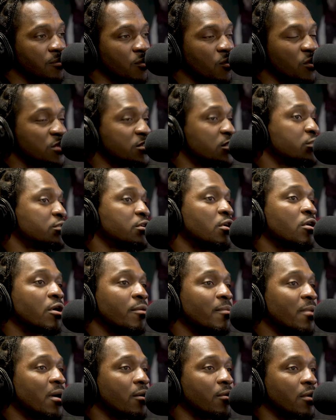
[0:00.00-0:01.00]
What's to talk
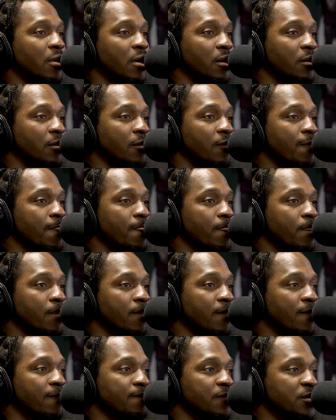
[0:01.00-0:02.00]
about?
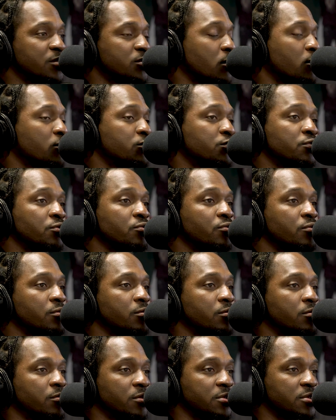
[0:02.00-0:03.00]
It's all true.
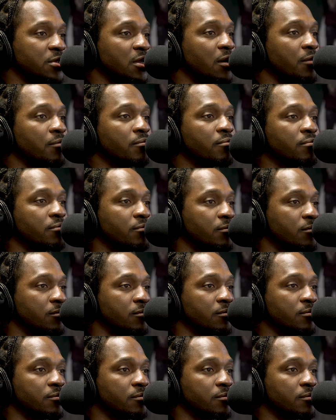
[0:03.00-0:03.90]
What's up? Mm-hmm.